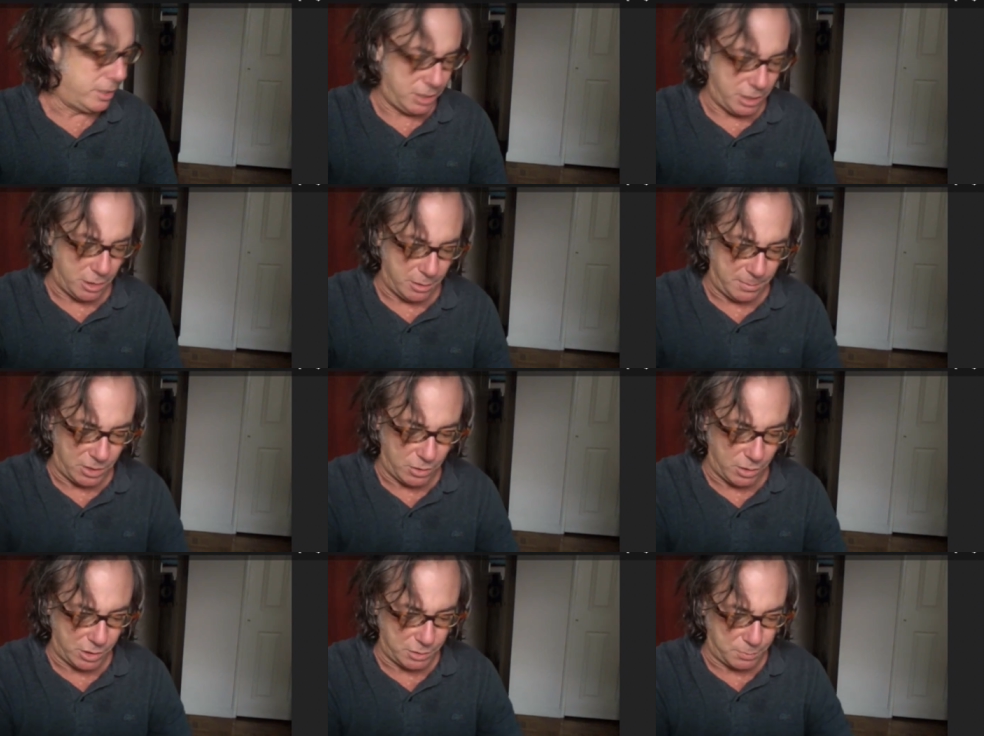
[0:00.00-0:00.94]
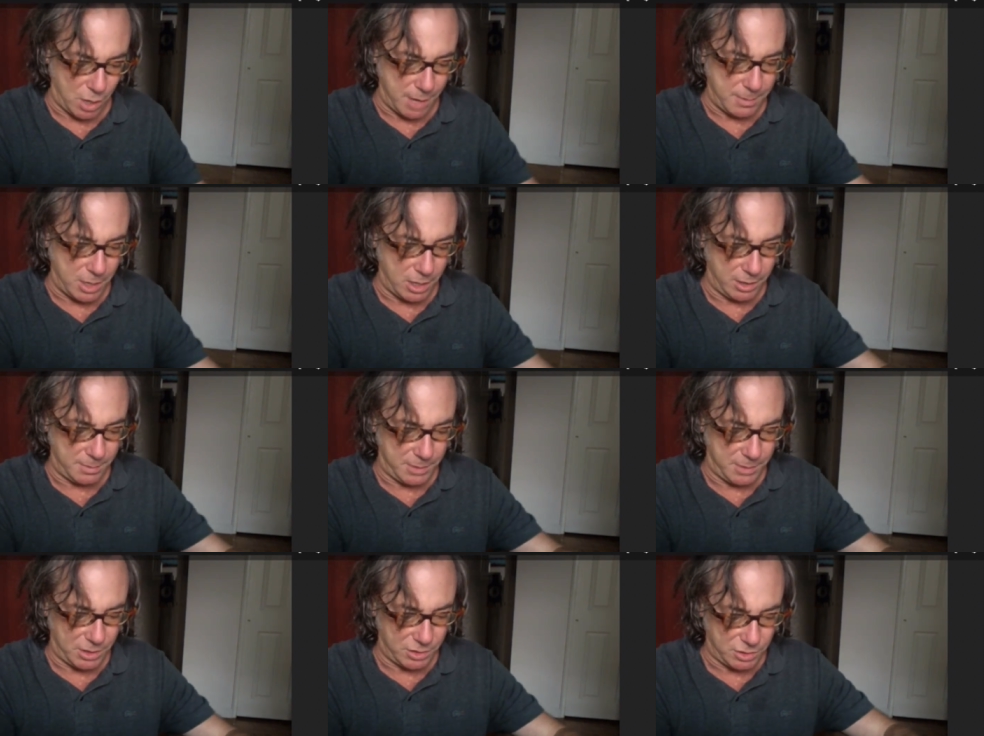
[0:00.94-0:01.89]
in here primarily
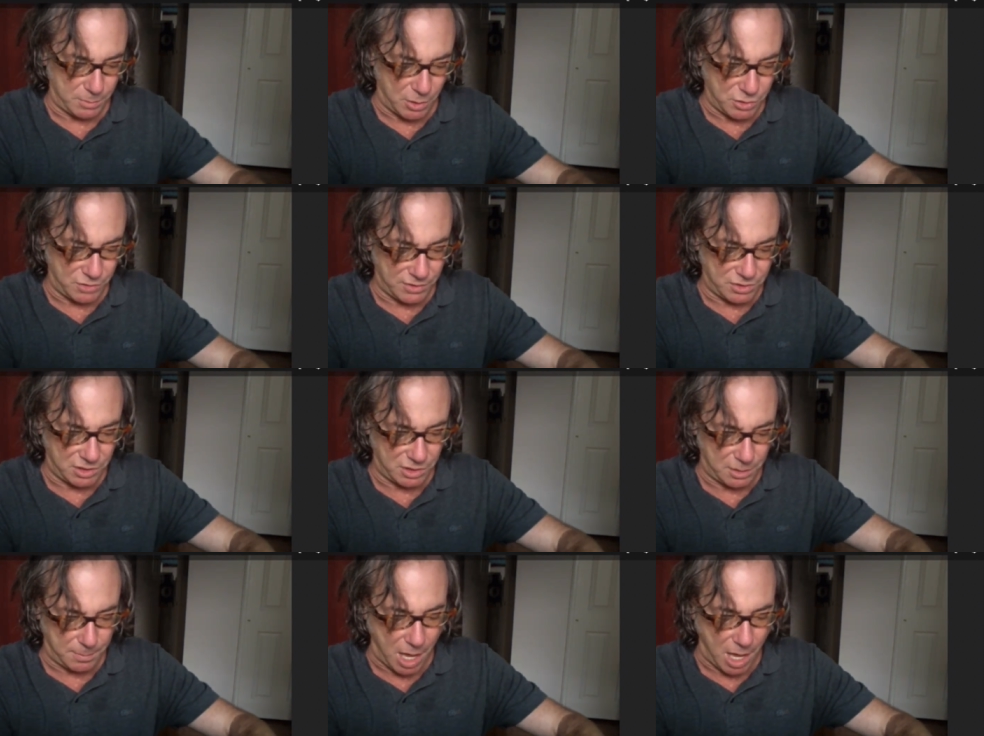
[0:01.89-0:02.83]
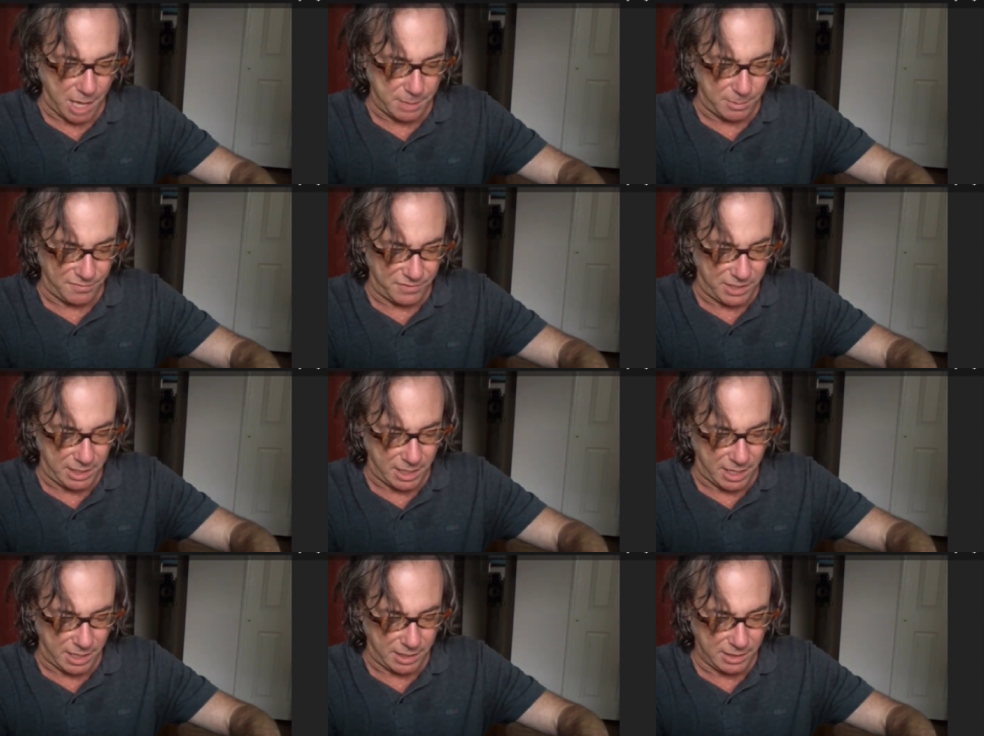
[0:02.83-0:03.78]
because most of it's at the bottom of
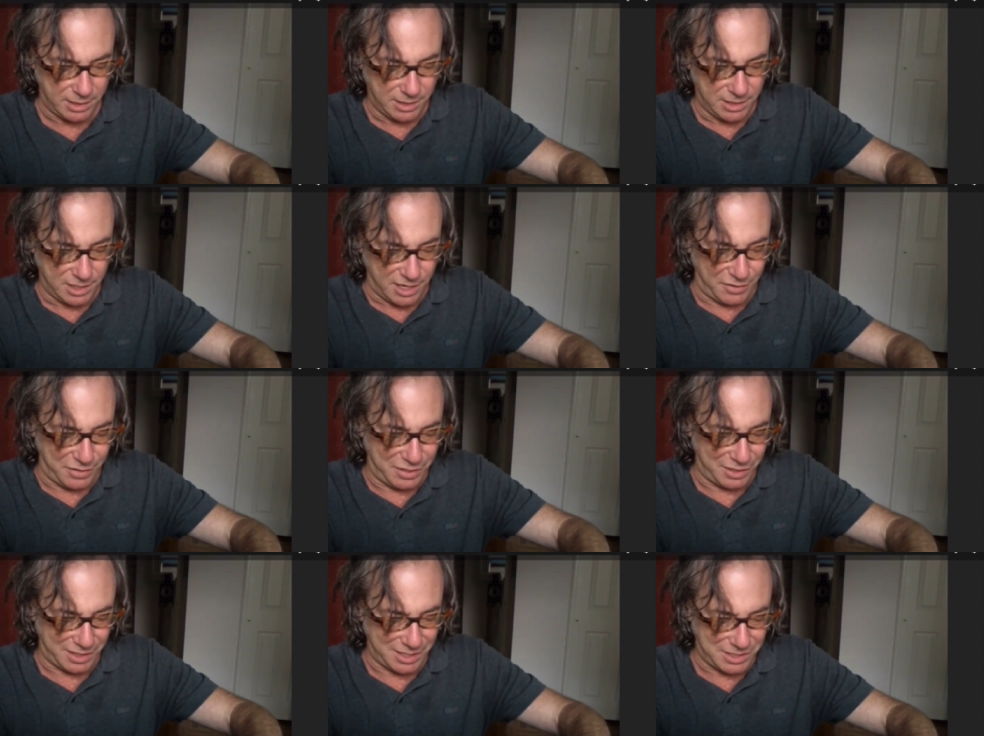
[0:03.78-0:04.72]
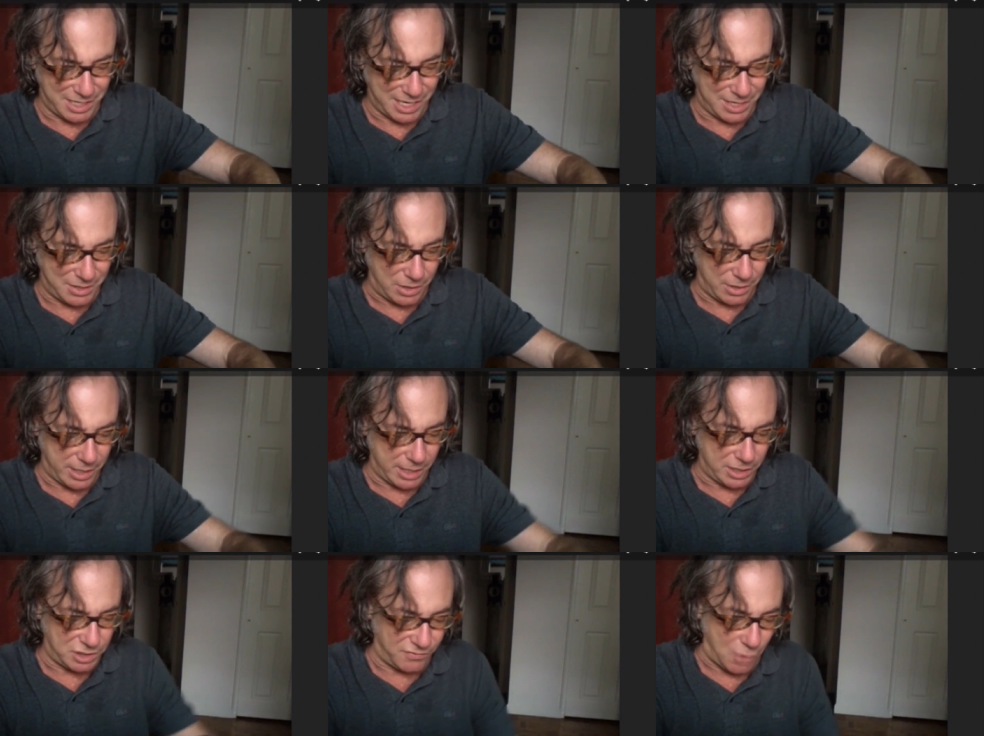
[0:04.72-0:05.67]
the container,
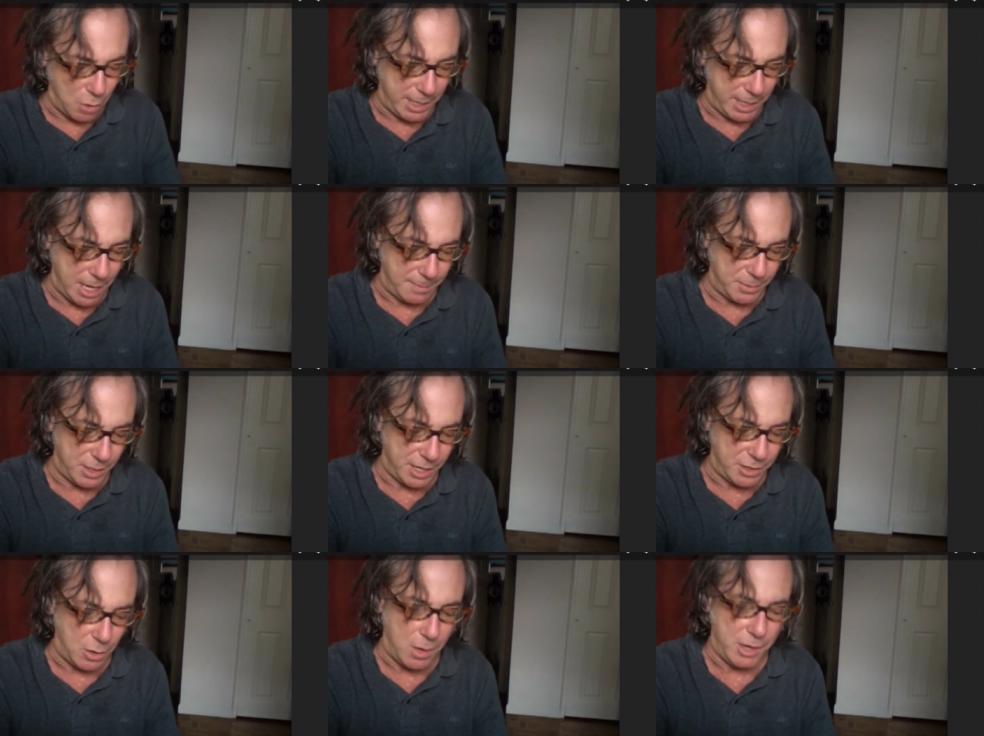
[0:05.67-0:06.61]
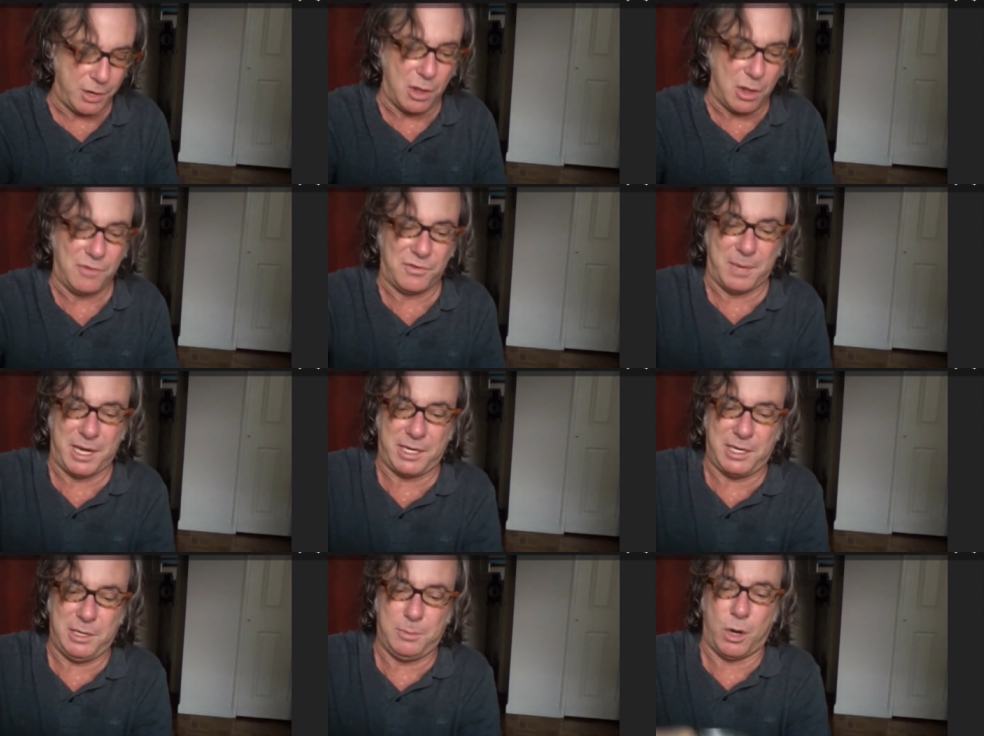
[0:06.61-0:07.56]
and it's foaming up. I don't want it all over
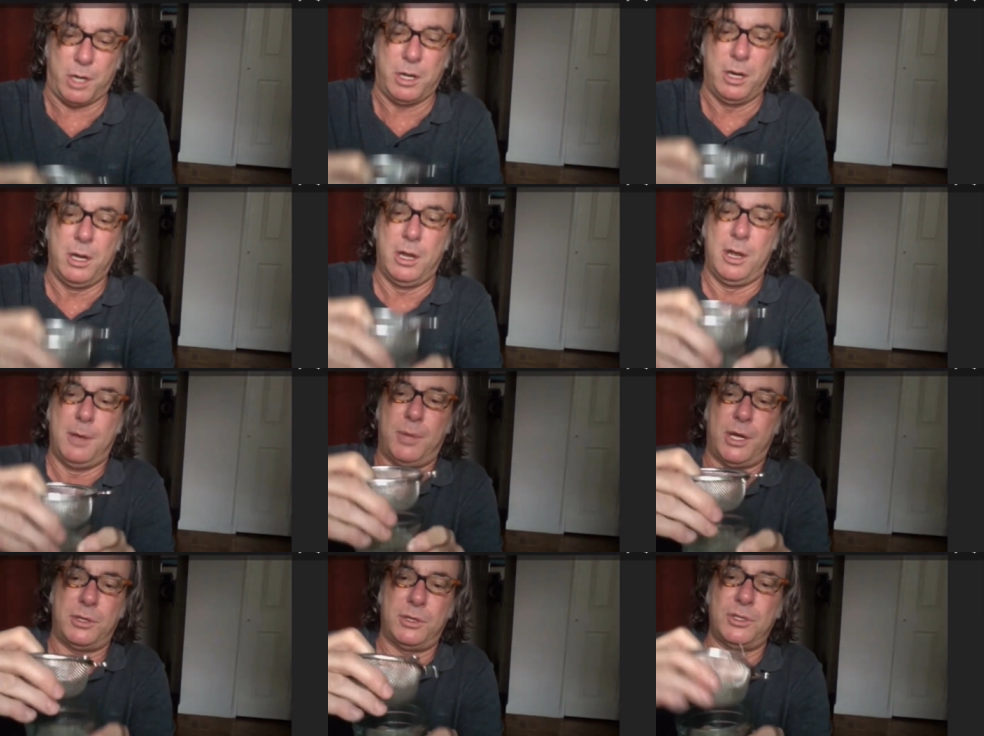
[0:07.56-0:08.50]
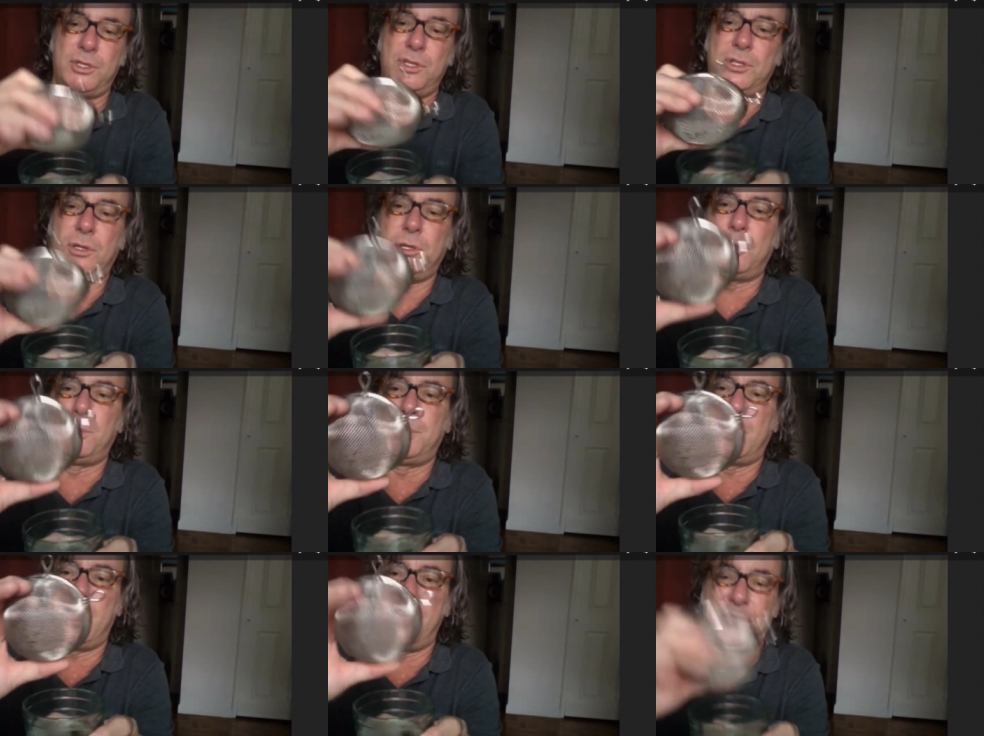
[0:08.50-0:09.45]
my keyboard. But there's just a little
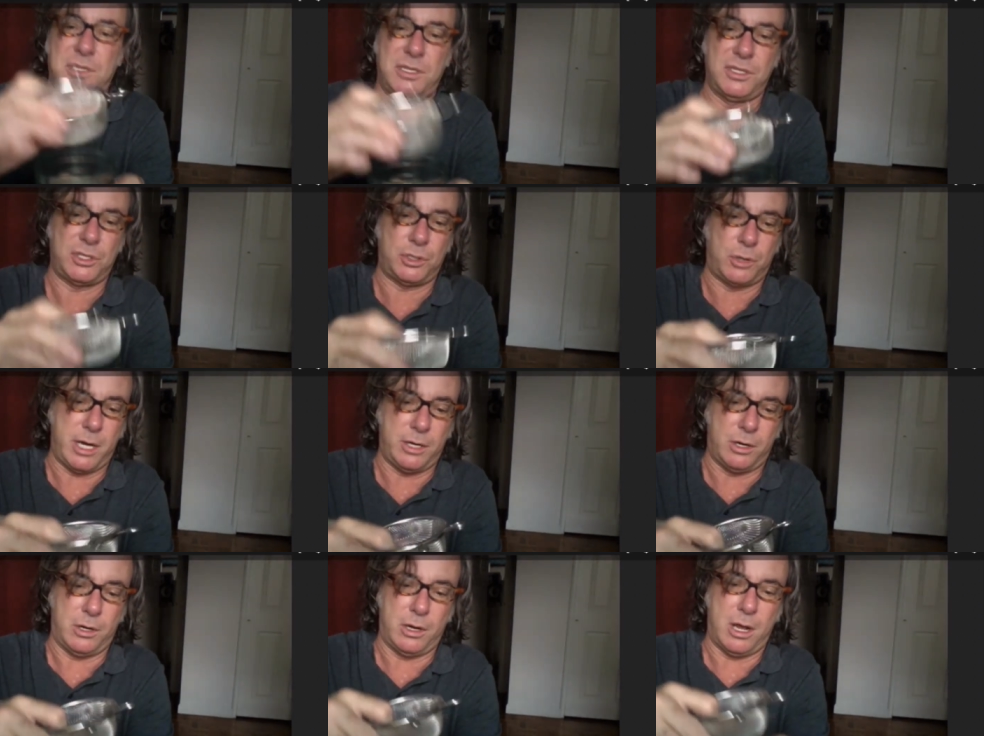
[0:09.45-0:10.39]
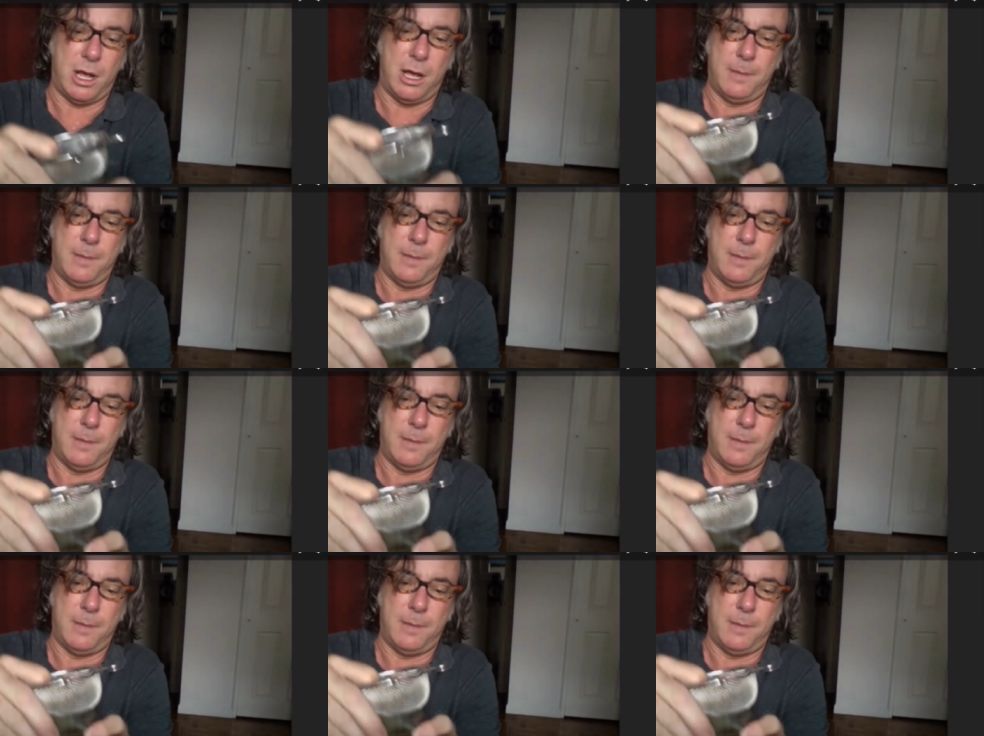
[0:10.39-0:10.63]
bit left in the strainer.